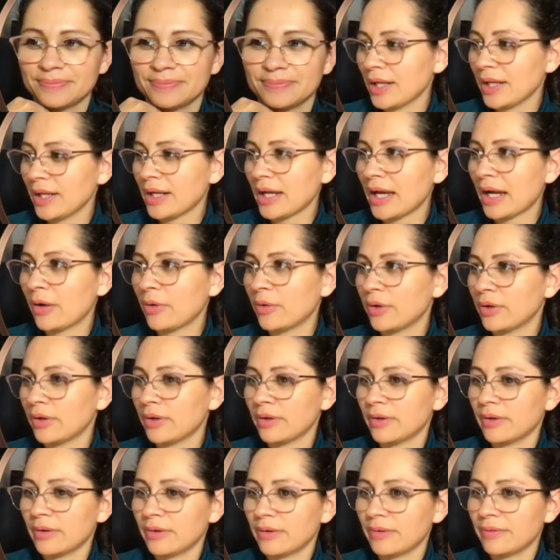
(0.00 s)
I'm gonna get out
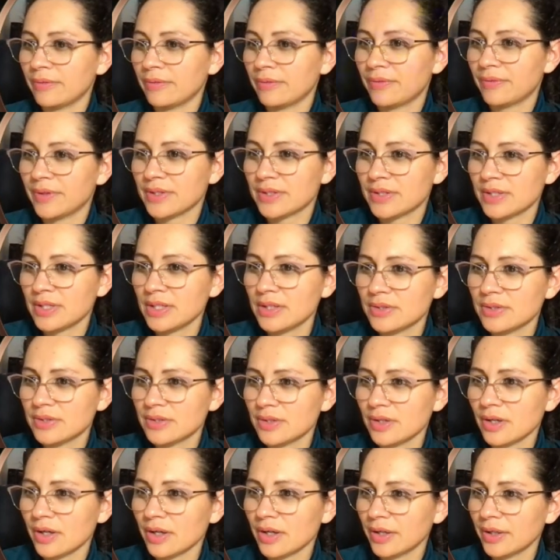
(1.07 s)
of the
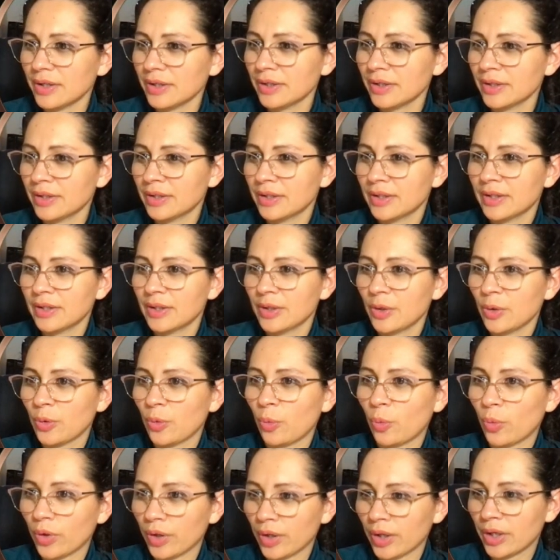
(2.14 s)
Seestar.
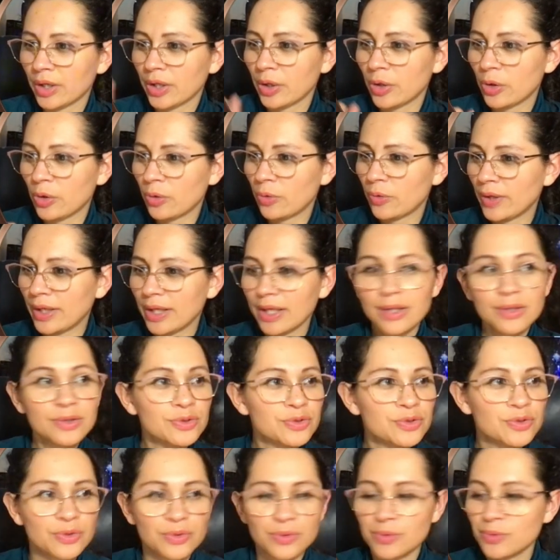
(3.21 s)
We're gonna go
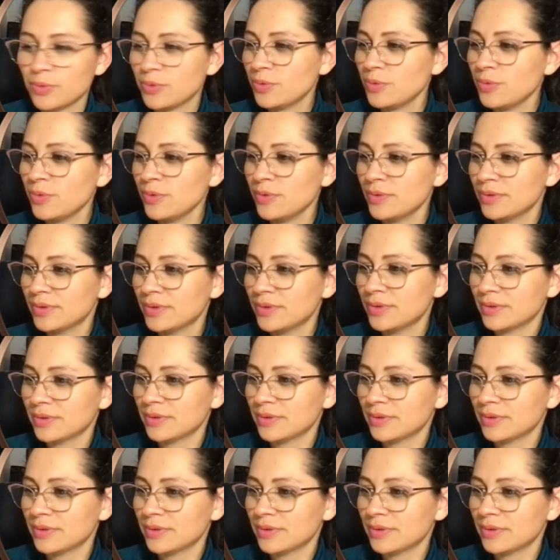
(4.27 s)
into